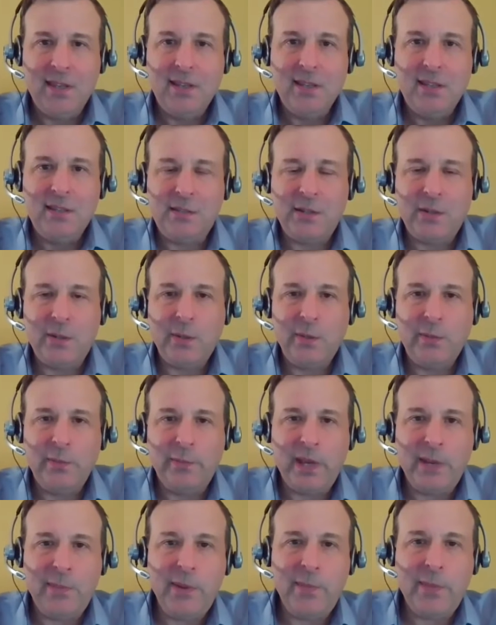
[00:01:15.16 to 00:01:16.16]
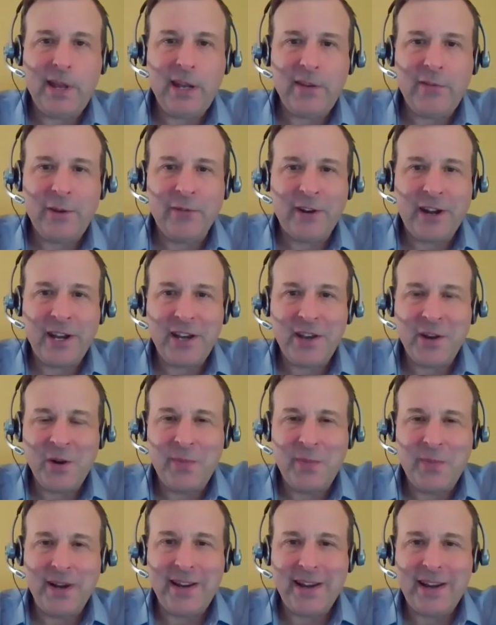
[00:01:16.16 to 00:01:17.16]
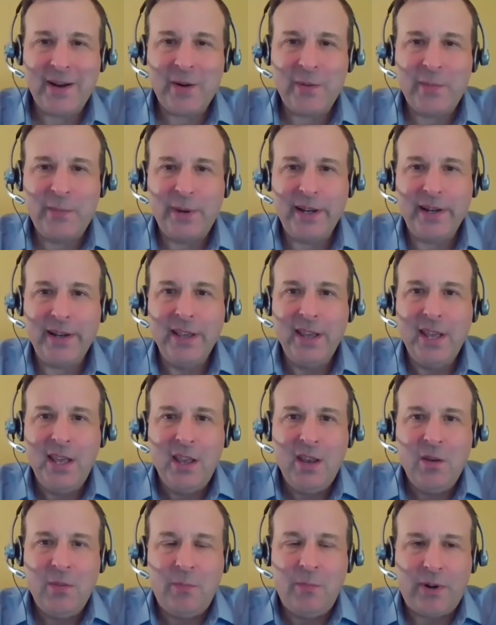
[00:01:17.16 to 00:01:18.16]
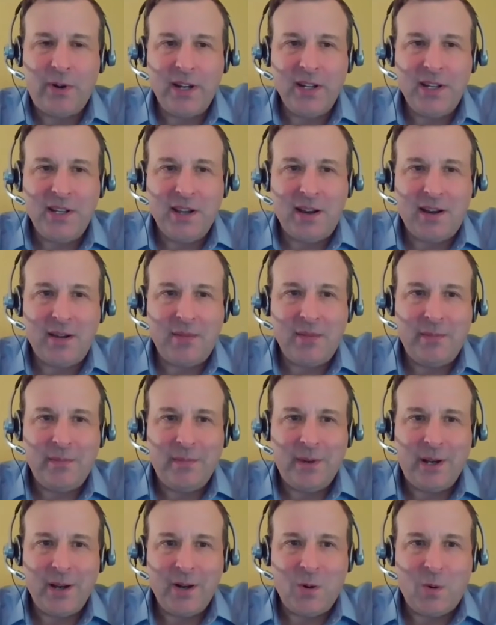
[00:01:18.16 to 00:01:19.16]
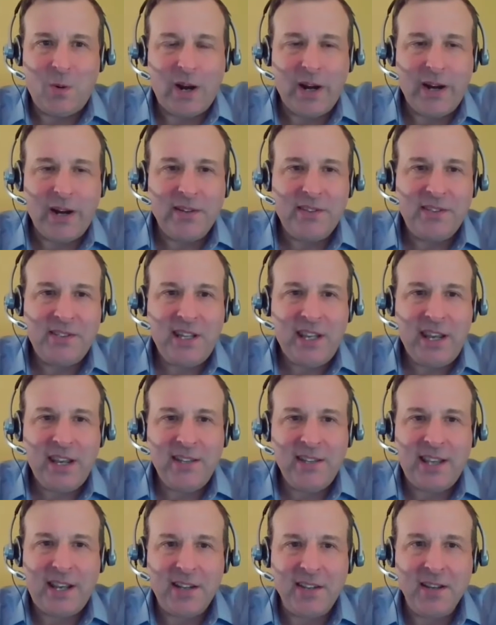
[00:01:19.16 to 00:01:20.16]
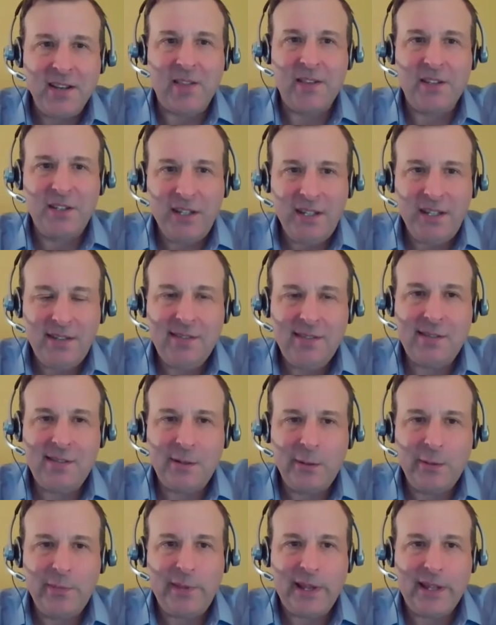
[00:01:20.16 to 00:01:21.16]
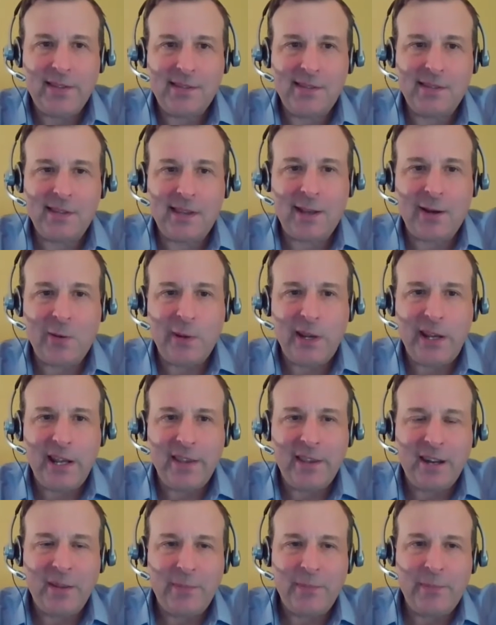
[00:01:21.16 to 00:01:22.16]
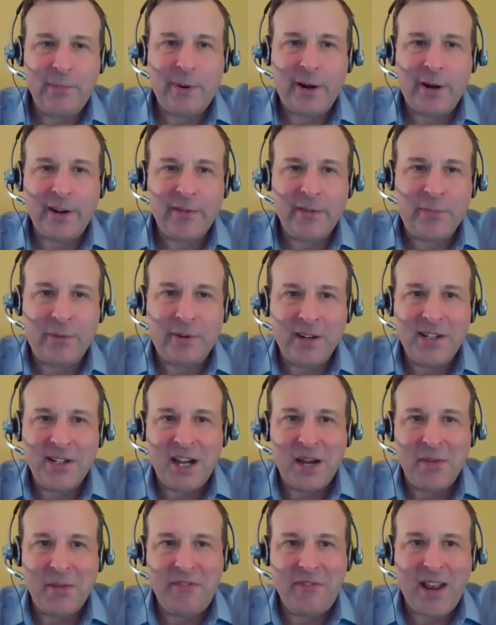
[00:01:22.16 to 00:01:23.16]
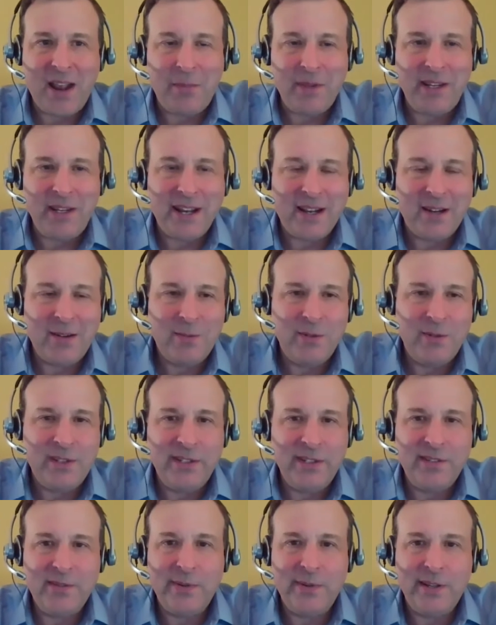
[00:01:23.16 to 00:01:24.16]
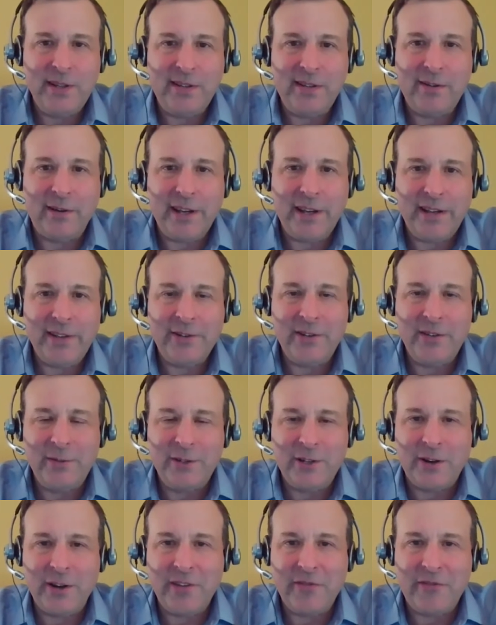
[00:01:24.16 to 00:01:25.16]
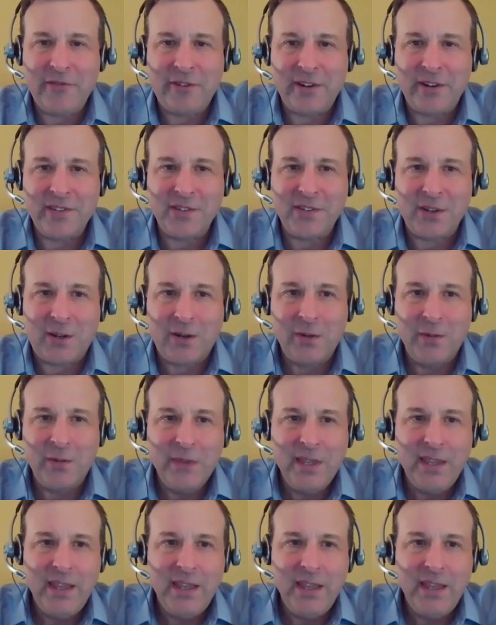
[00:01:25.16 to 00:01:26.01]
So maybe many of you already know by now, but Broadcom acquired CA Technologies. So that's how we ended up part of the Broadcom family now, which has been a great journey for us all.